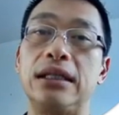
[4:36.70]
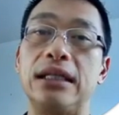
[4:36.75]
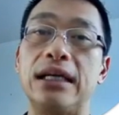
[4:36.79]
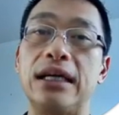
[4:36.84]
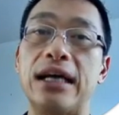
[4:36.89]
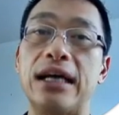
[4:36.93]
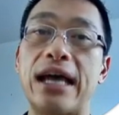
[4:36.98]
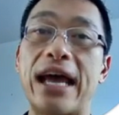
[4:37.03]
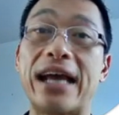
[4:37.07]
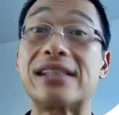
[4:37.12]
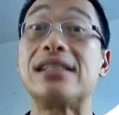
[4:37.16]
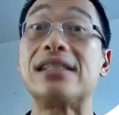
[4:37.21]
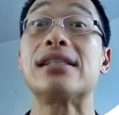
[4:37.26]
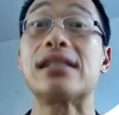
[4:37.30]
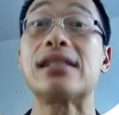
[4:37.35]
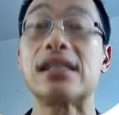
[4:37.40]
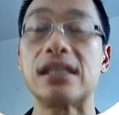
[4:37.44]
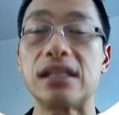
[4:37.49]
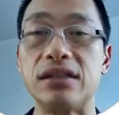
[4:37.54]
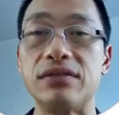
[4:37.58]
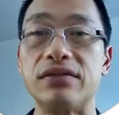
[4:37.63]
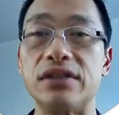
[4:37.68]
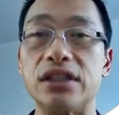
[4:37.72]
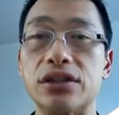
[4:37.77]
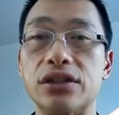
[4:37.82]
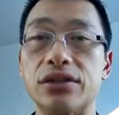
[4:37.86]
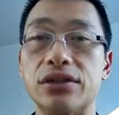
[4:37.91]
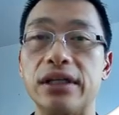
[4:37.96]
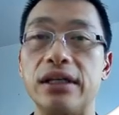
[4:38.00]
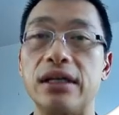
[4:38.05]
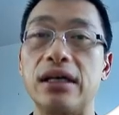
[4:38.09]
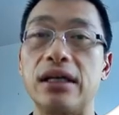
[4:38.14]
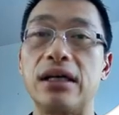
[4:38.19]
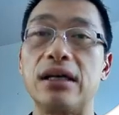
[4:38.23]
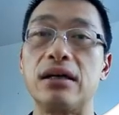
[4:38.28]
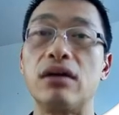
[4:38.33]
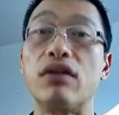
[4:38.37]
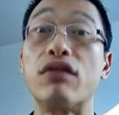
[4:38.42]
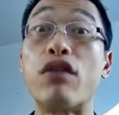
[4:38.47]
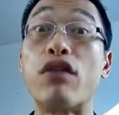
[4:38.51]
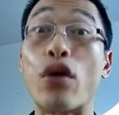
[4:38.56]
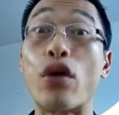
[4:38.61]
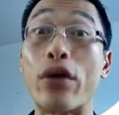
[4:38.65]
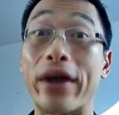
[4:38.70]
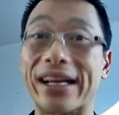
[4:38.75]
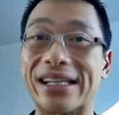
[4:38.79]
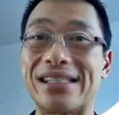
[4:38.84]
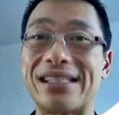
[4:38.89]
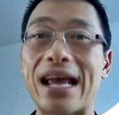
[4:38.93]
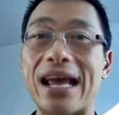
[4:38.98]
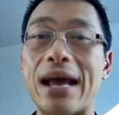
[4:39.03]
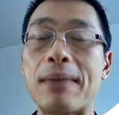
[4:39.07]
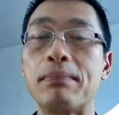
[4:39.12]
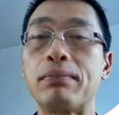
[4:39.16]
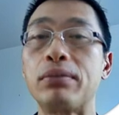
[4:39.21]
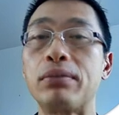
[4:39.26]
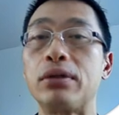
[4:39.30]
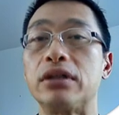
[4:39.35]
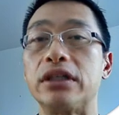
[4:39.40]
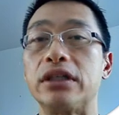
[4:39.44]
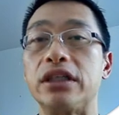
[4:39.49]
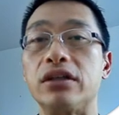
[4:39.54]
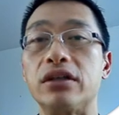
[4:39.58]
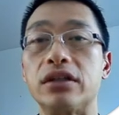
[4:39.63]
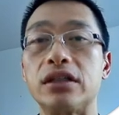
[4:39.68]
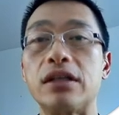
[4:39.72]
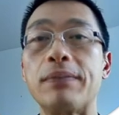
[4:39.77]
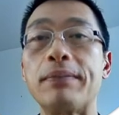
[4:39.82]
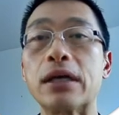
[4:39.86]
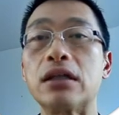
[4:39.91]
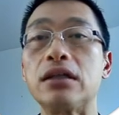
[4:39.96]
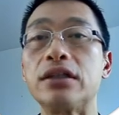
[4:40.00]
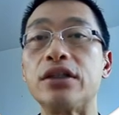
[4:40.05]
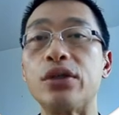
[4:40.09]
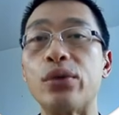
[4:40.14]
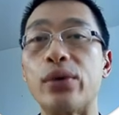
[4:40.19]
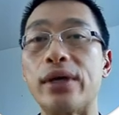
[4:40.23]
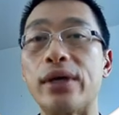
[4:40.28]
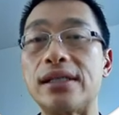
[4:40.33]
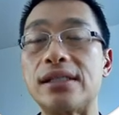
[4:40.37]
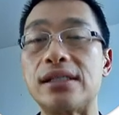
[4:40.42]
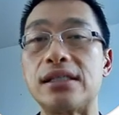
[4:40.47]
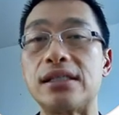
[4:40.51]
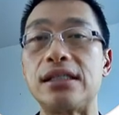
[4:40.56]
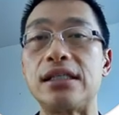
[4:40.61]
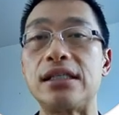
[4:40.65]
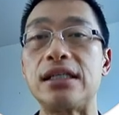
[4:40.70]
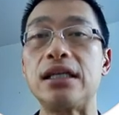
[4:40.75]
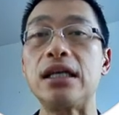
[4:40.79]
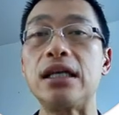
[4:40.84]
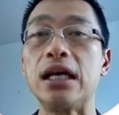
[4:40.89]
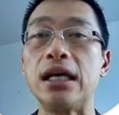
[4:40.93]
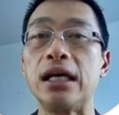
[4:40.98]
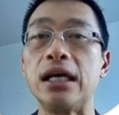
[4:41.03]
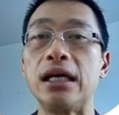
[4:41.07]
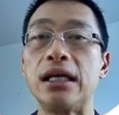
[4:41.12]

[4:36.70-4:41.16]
the existing inventory. For example, in a typical US city,